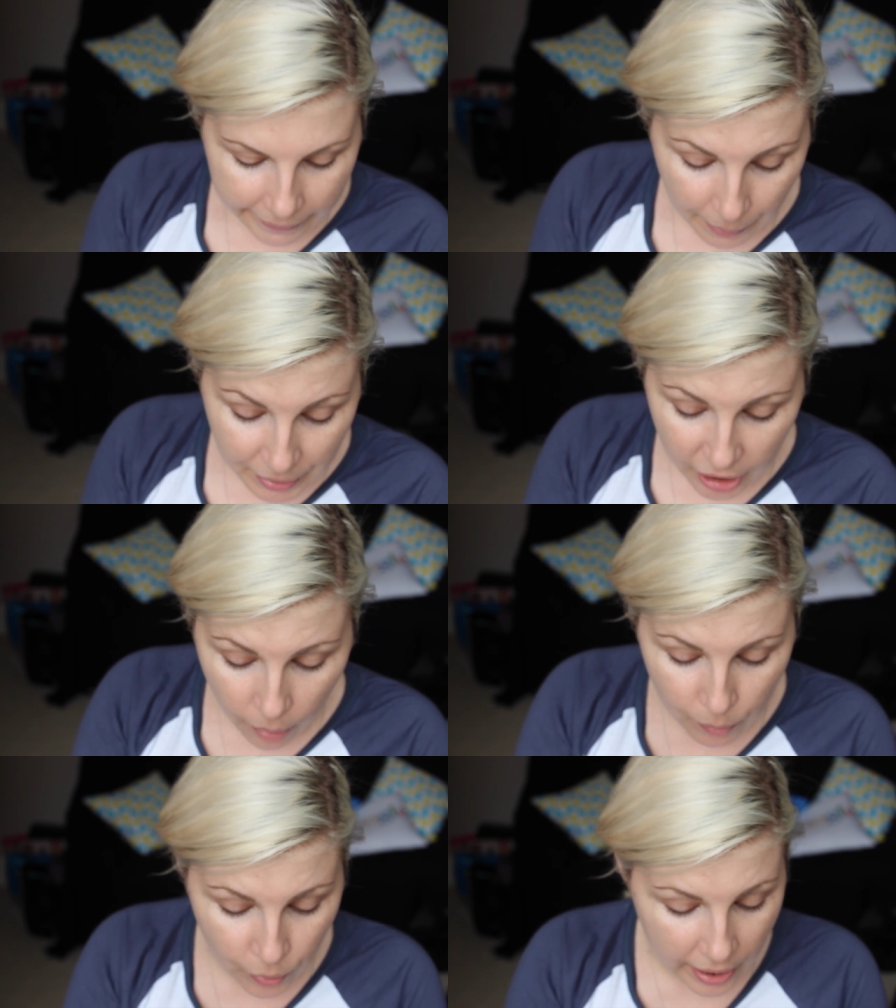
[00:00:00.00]
Okay, I'm going to
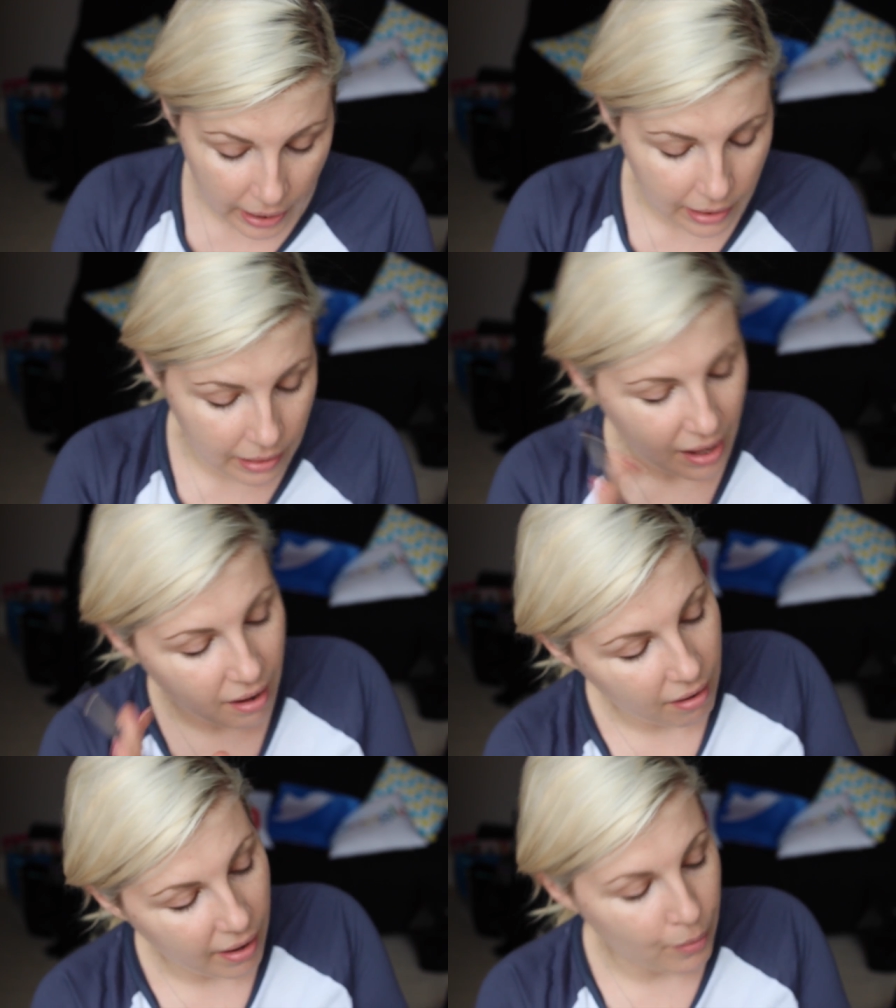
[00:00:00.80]
go in with,
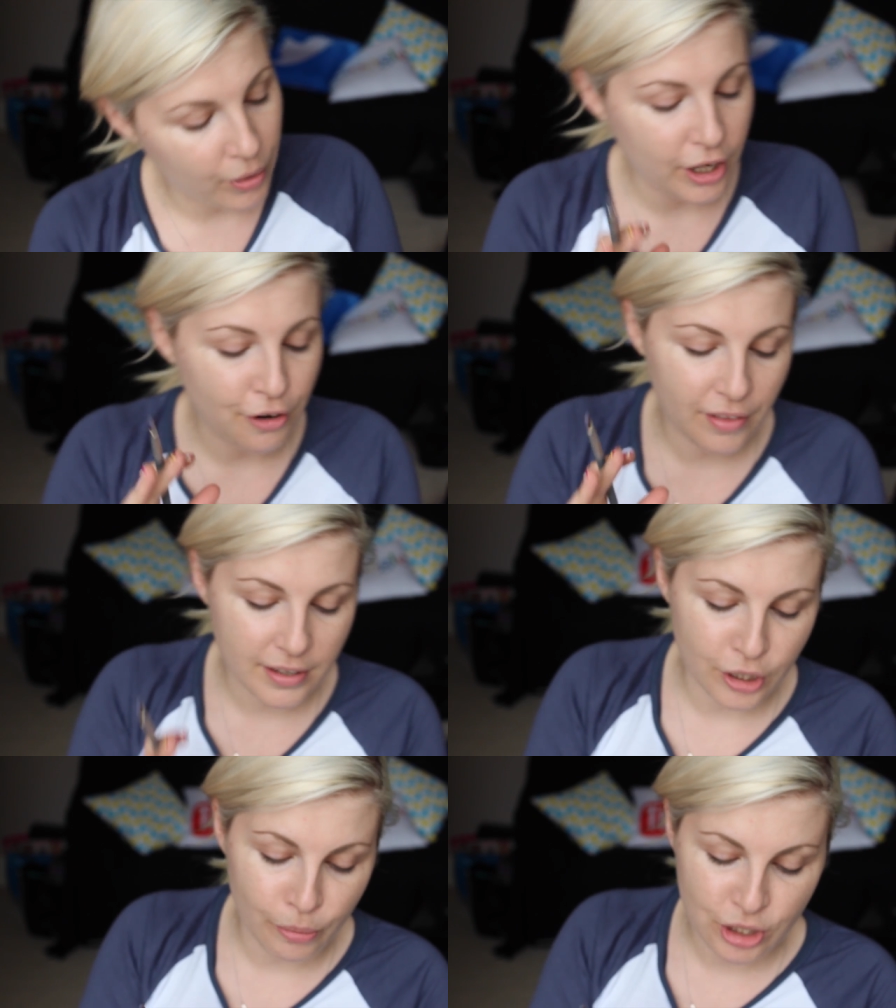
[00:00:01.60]
I want to go for
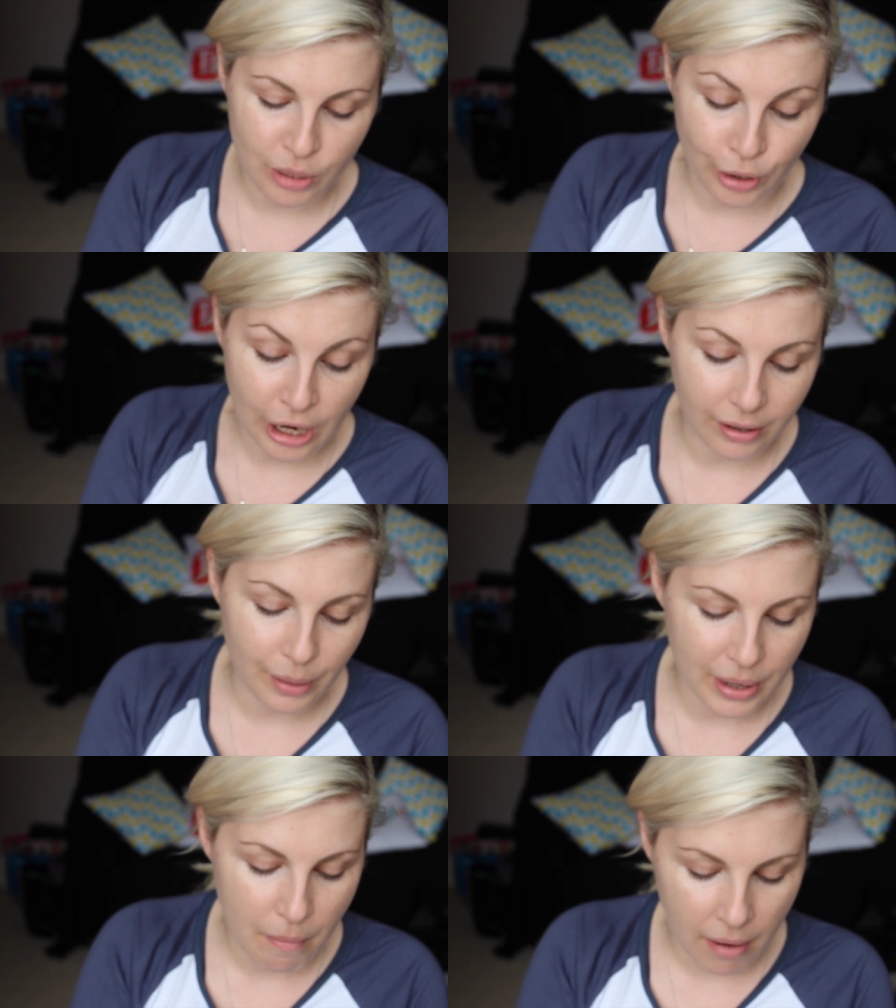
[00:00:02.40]
the super shimmery
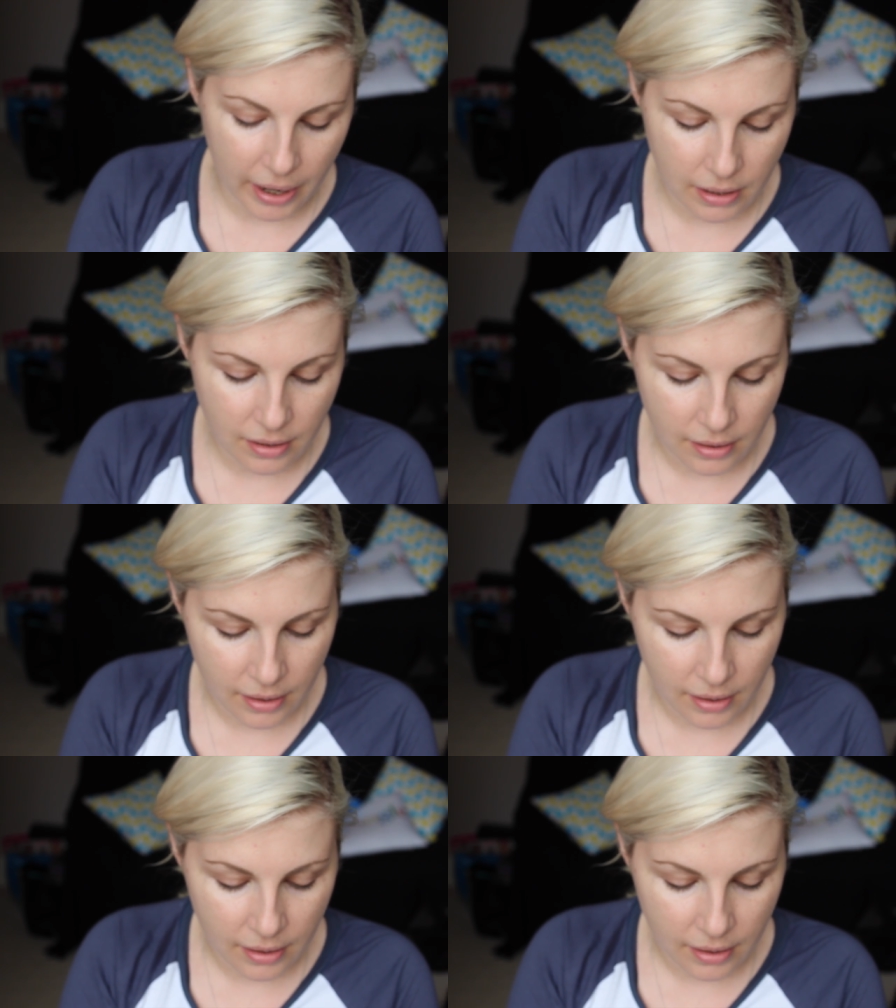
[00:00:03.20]
colour, but it might